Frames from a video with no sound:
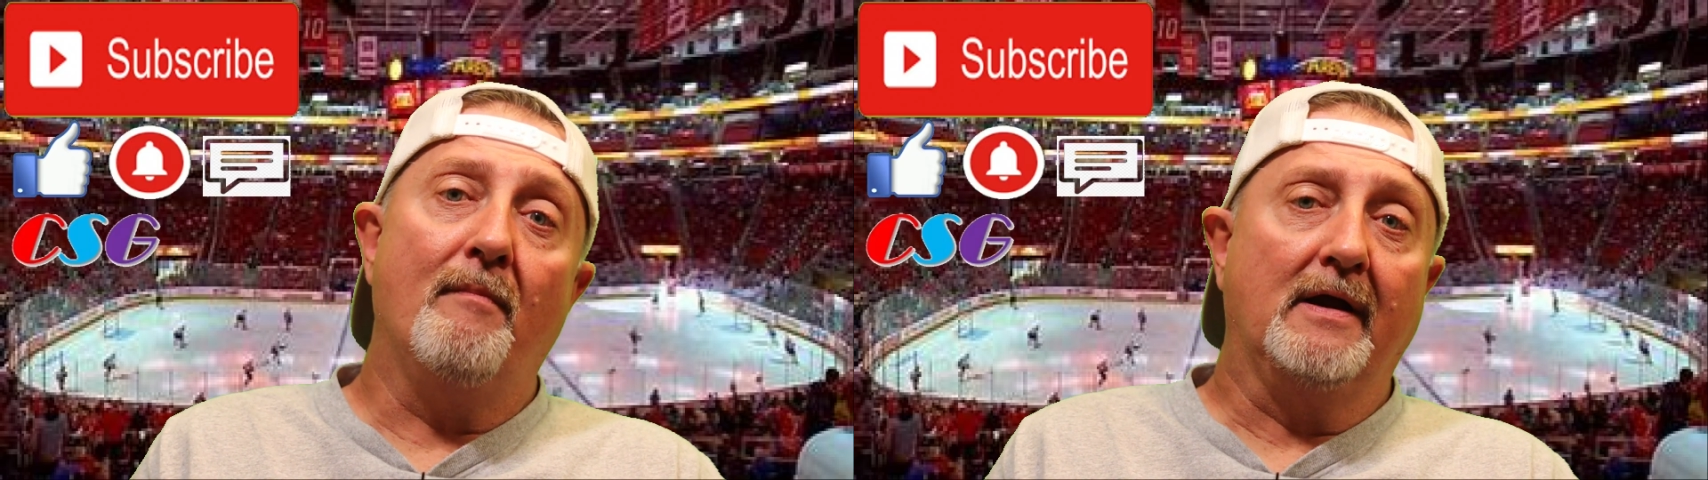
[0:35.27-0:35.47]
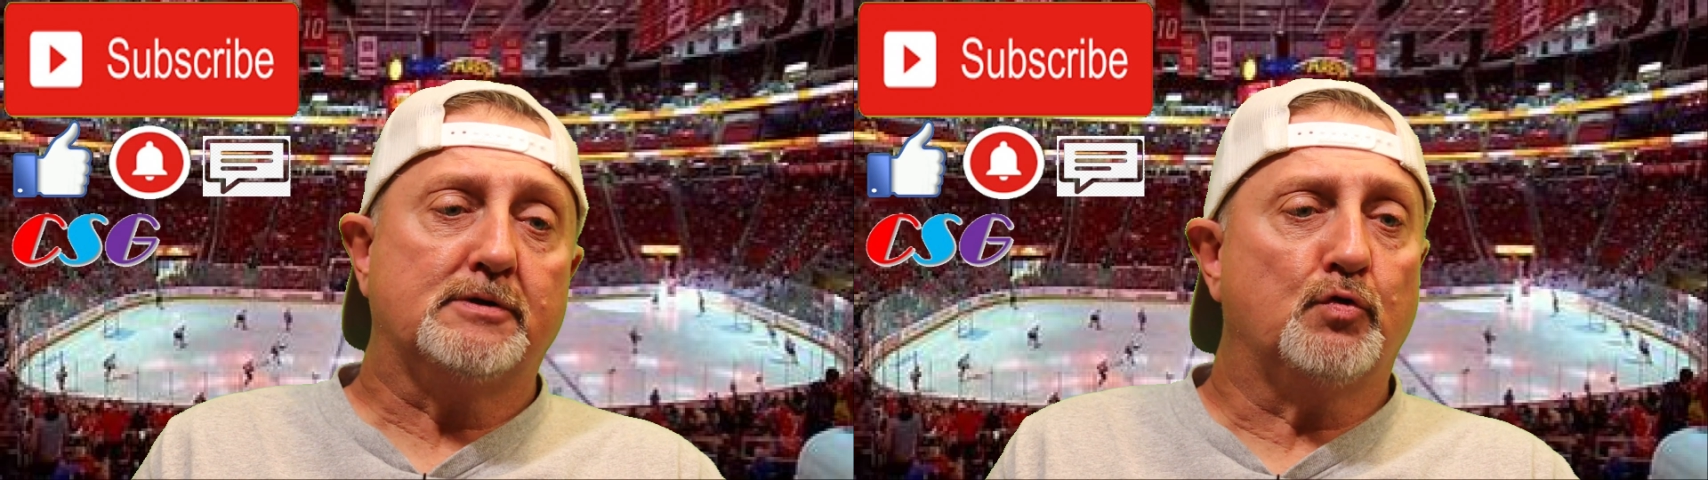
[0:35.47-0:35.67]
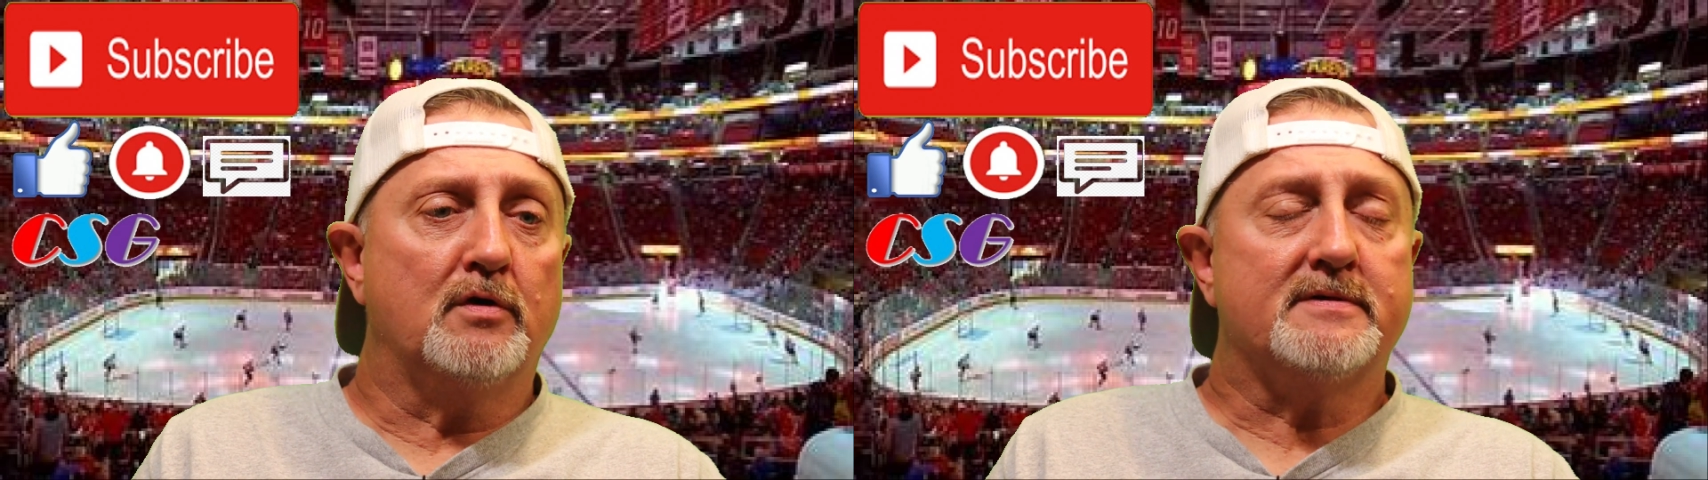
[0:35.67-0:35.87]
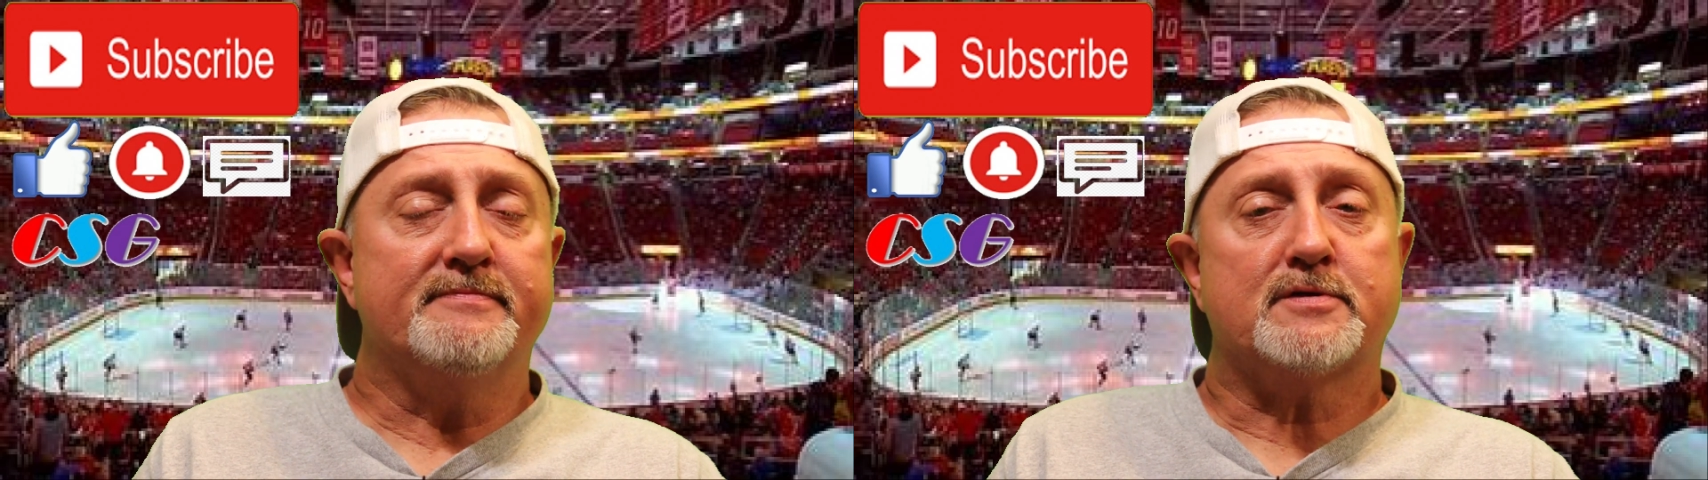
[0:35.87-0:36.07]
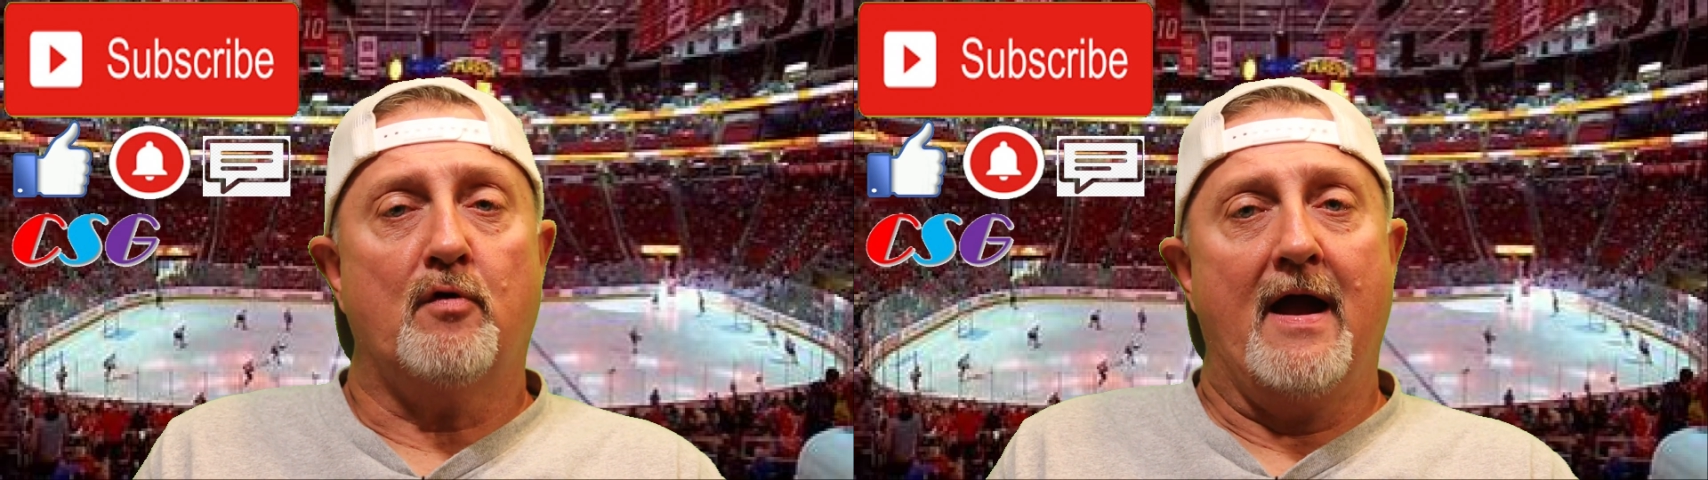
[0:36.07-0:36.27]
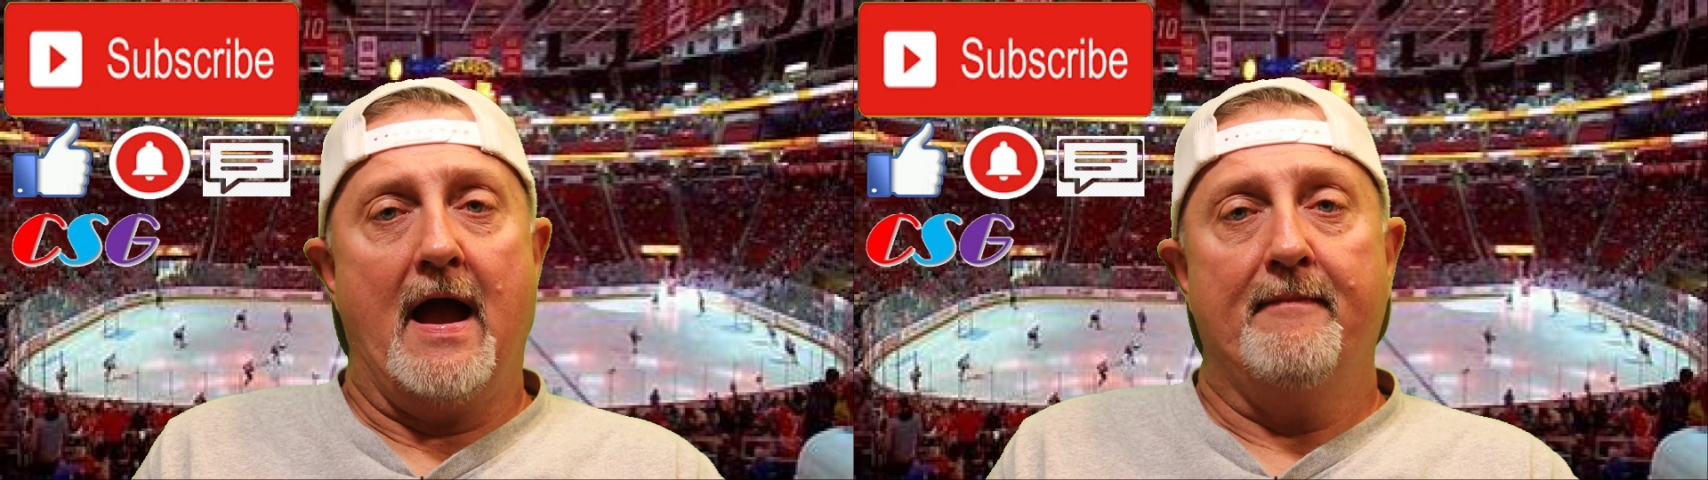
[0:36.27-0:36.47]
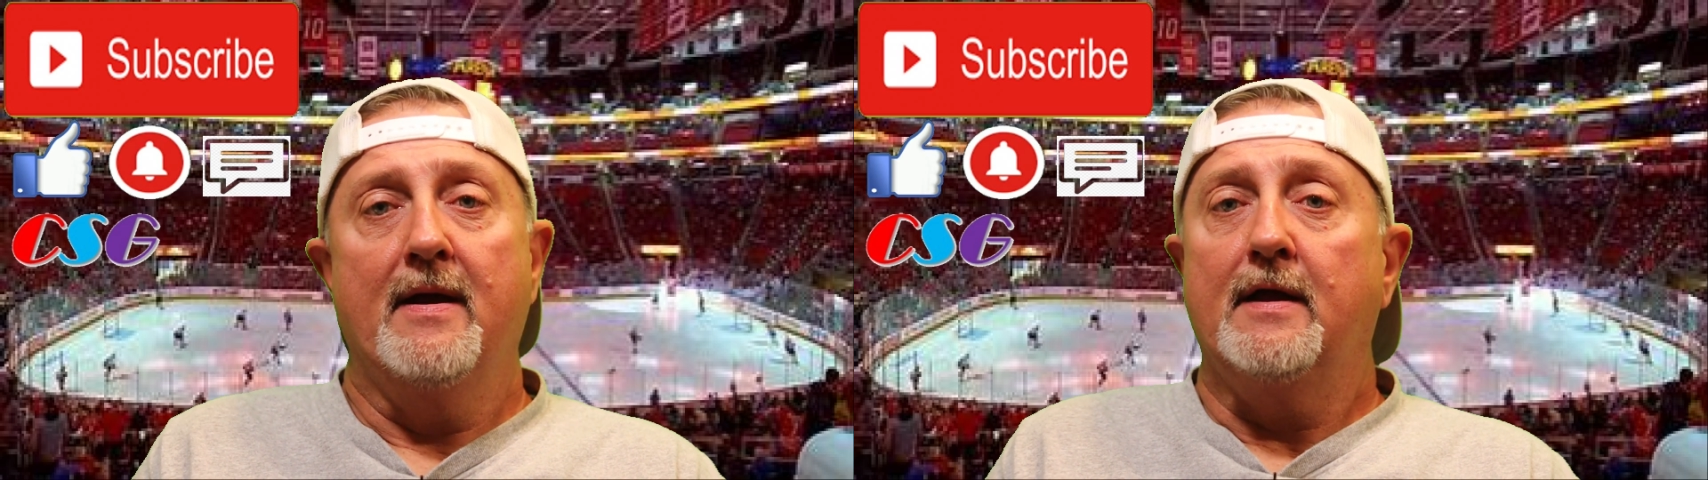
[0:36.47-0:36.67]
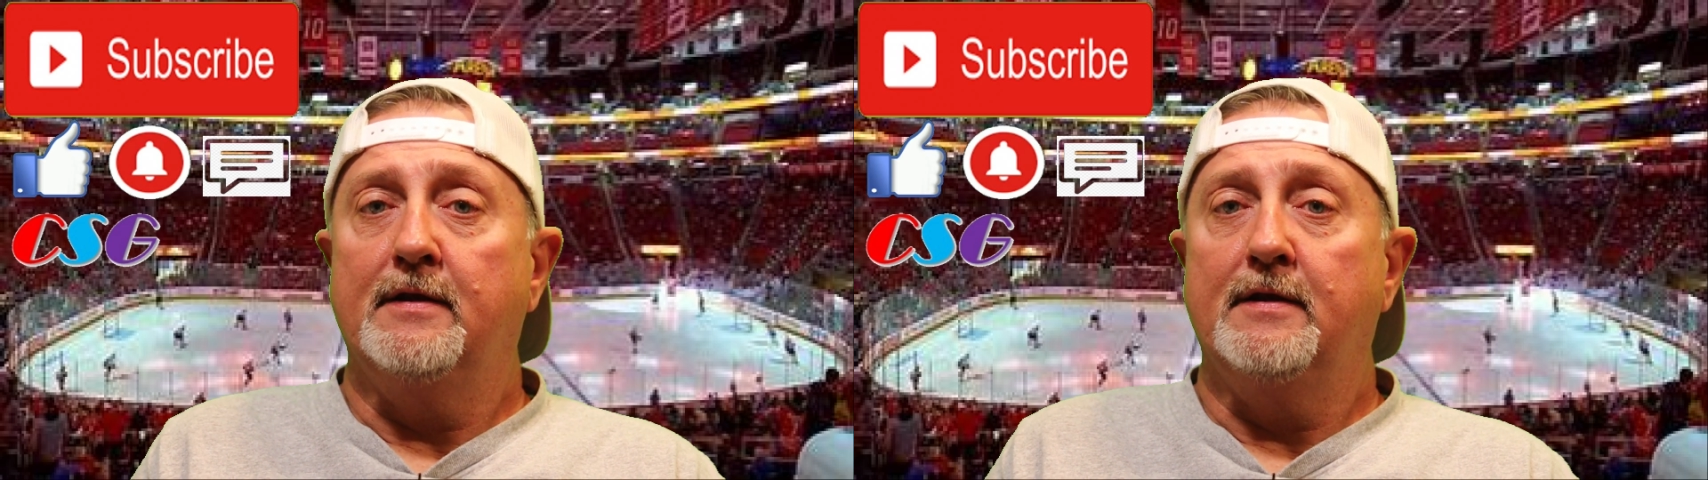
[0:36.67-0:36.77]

make sure you subscribe.